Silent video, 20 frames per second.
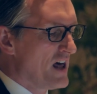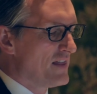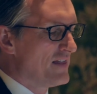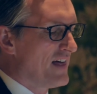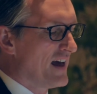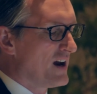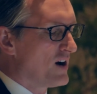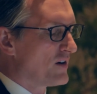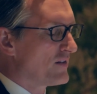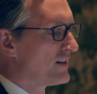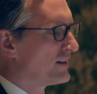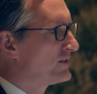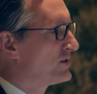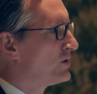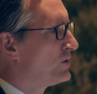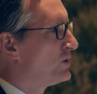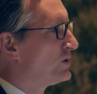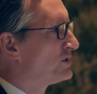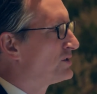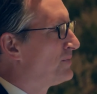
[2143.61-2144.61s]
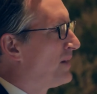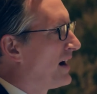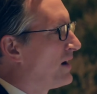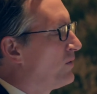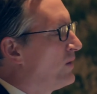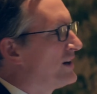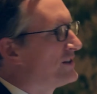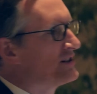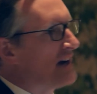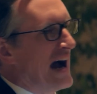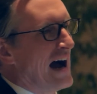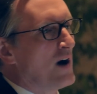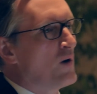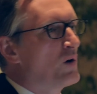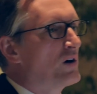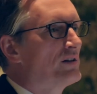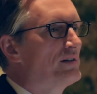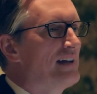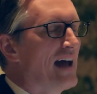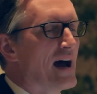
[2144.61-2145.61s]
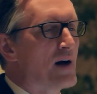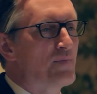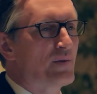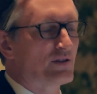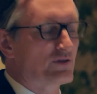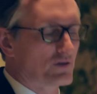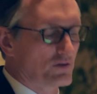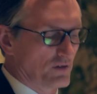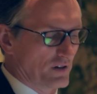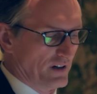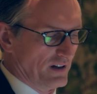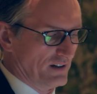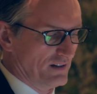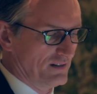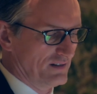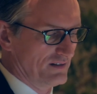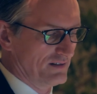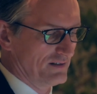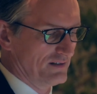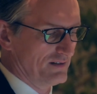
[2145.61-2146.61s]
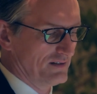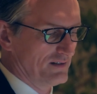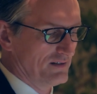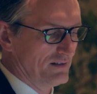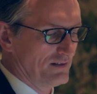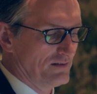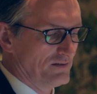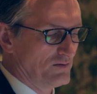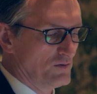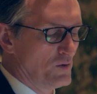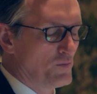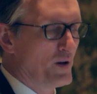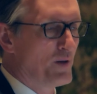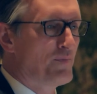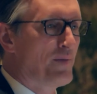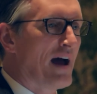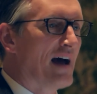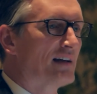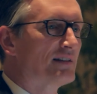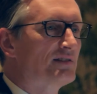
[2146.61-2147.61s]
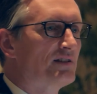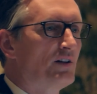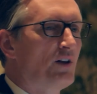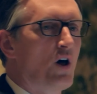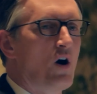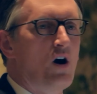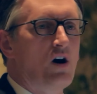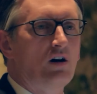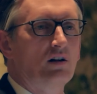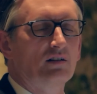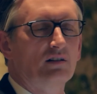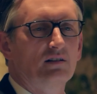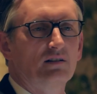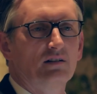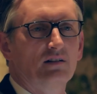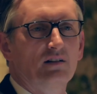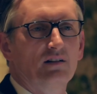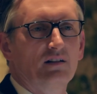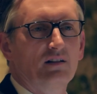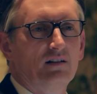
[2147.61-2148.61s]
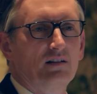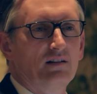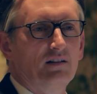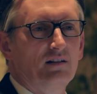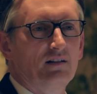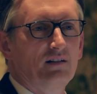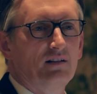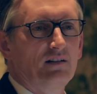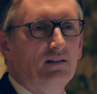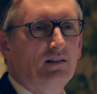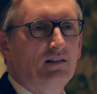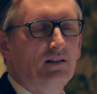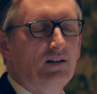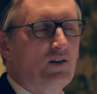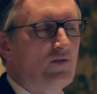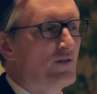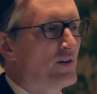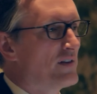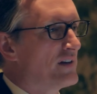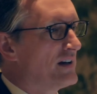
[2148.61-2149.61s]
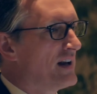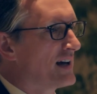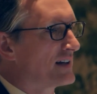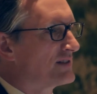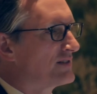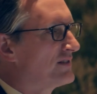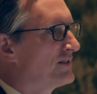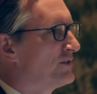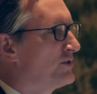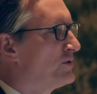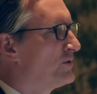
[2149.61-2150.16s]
They are the tools by which our tapestry will be passed along for the next